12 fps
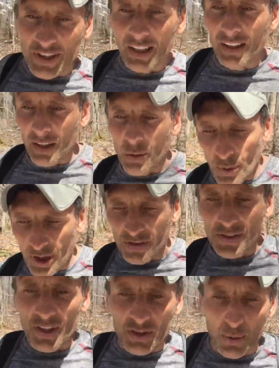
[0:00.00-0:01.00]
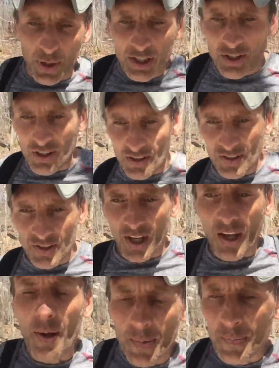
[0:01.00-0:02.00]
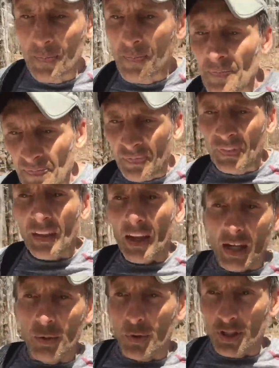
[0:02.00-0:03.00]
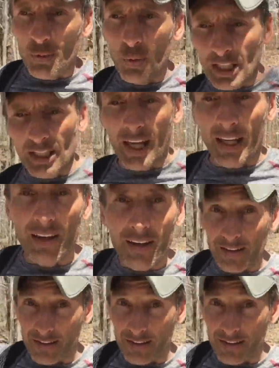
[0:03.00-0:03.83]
dealing with situations in which we can